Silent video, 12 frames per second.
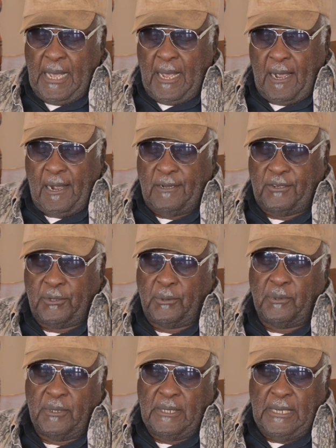And
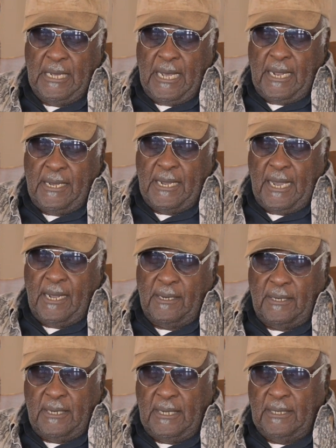so
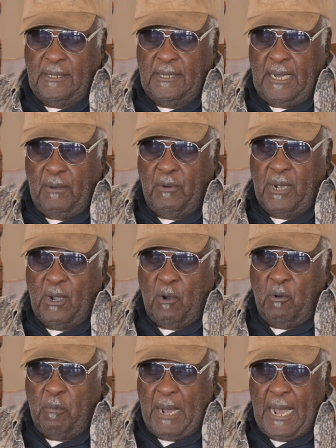then we
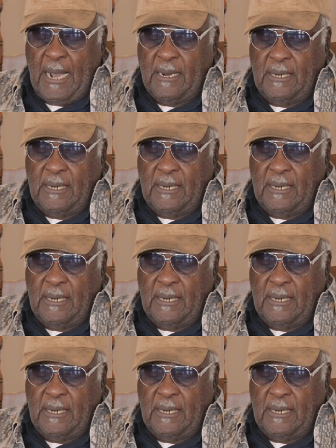go back